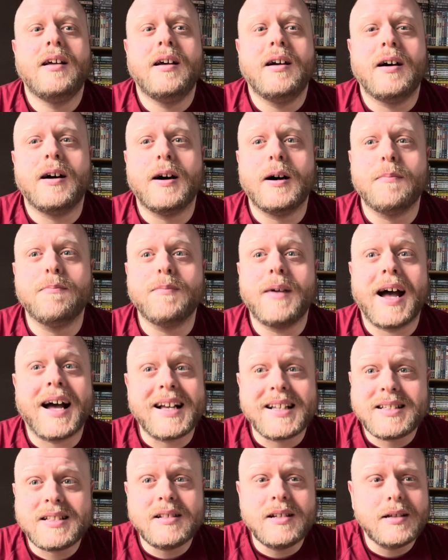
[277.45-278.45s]

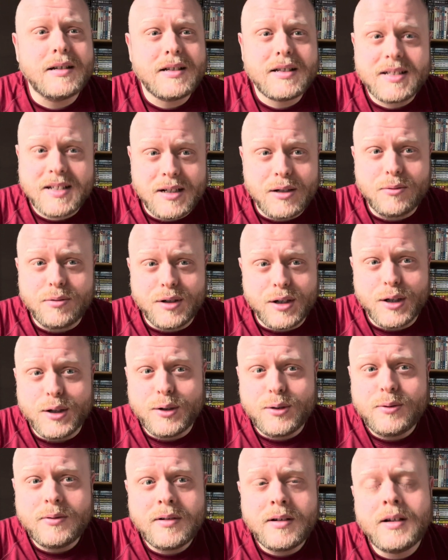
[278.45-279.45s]
Asda still
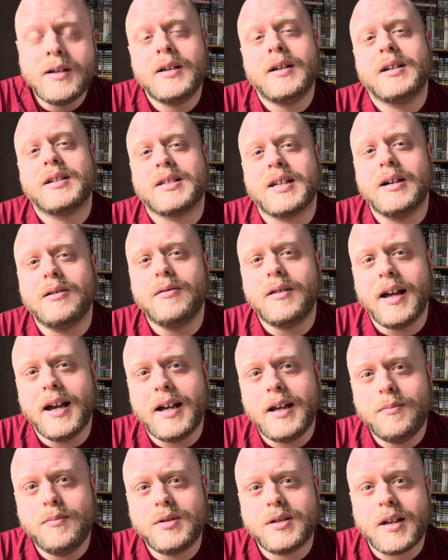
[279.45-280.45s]
do sell
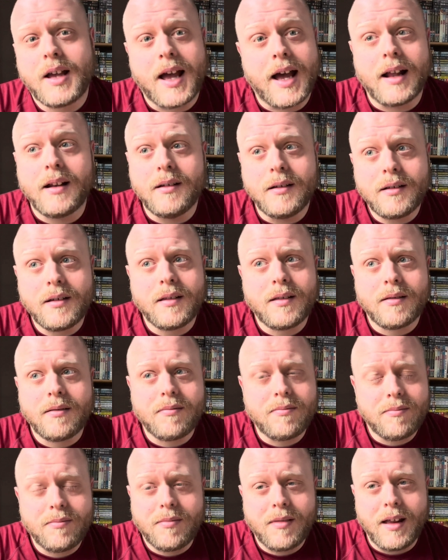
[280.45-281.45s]
games, and
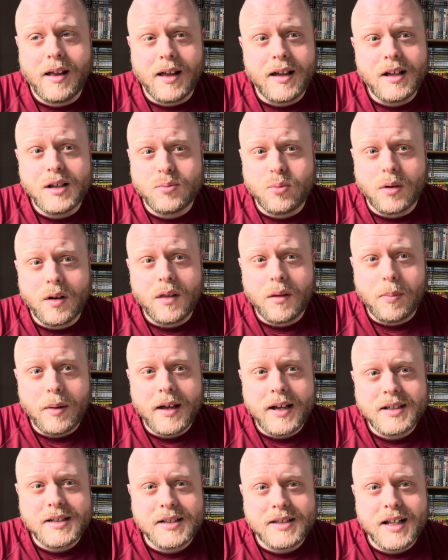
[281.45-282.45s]
it is one of the
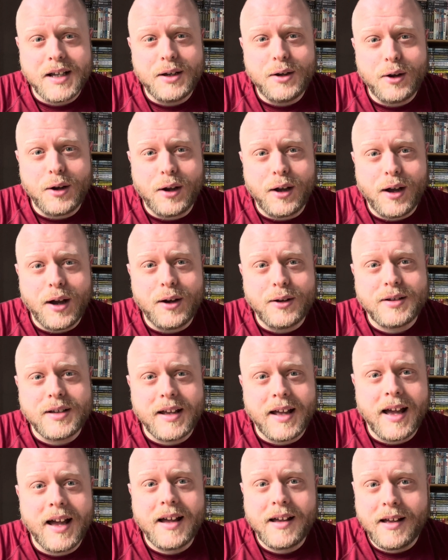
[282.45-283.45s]
places that you can go to
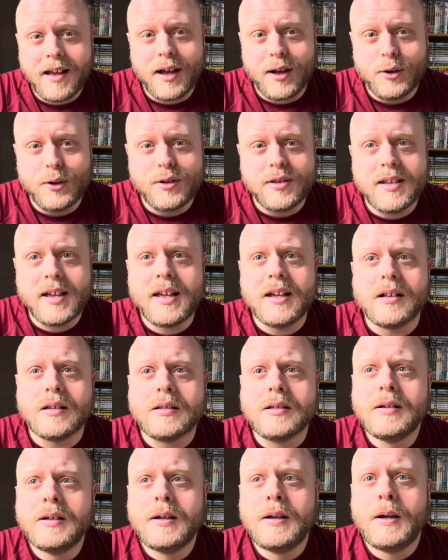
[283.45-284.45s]
get a good deal.
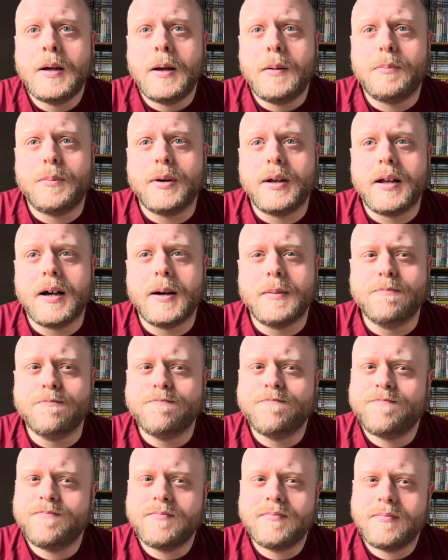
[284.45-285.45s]
But
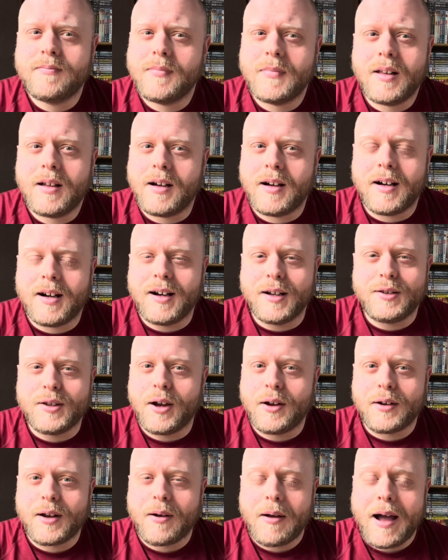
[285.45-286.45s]
I
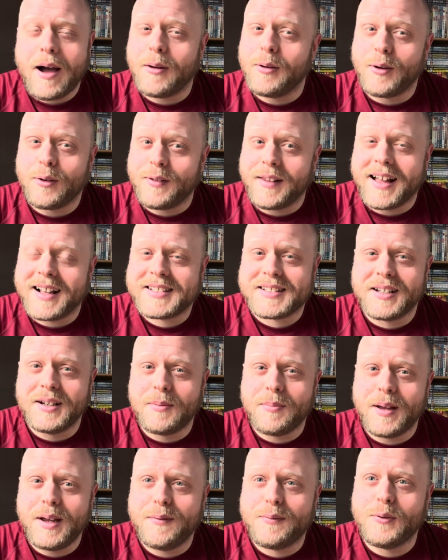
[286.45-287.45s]
don't know how long that's going
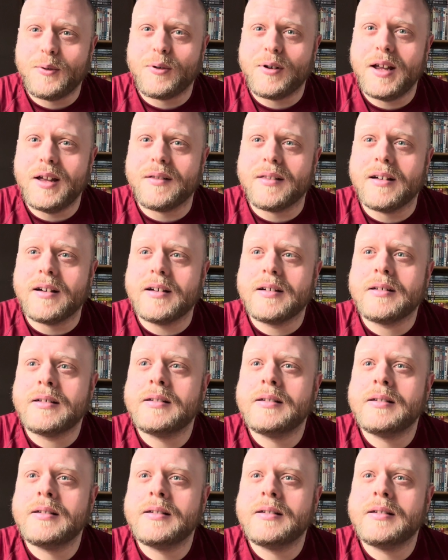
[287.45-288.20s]
to be for either.